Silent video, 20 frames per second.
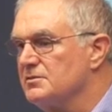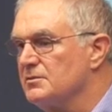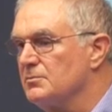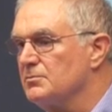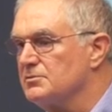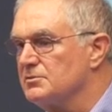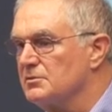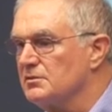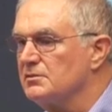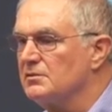It
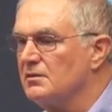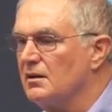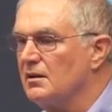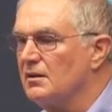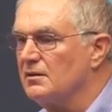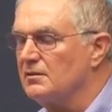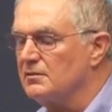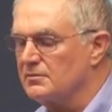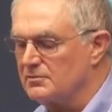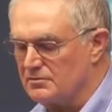was
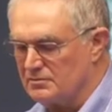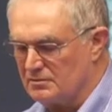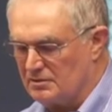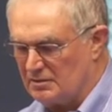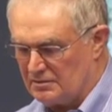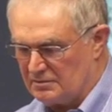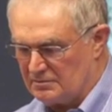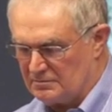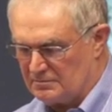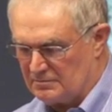a
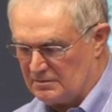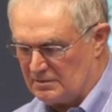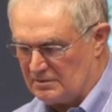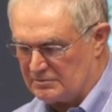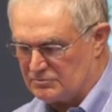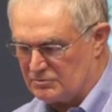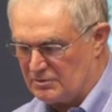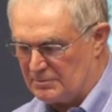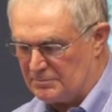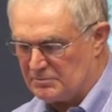
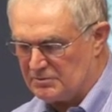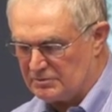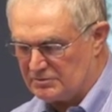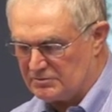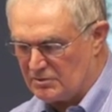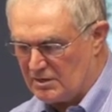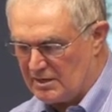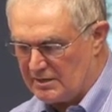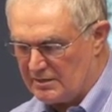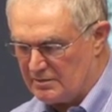trip to
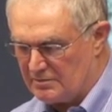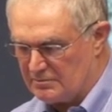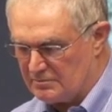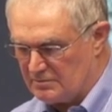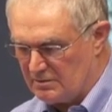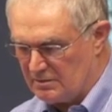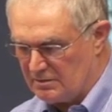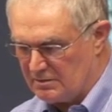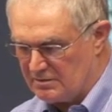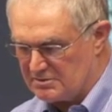try
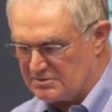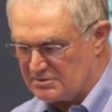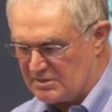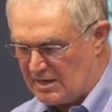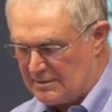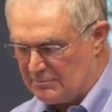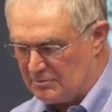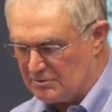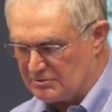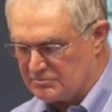to
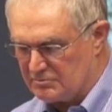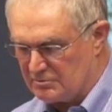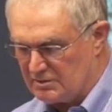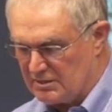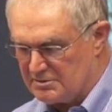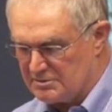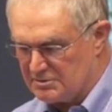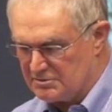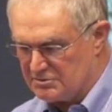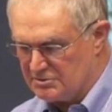establish
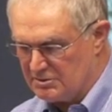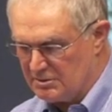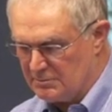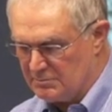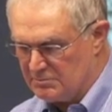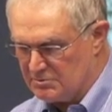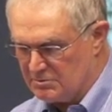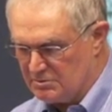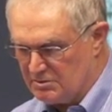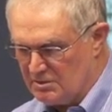
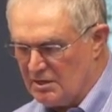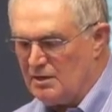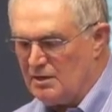relationships.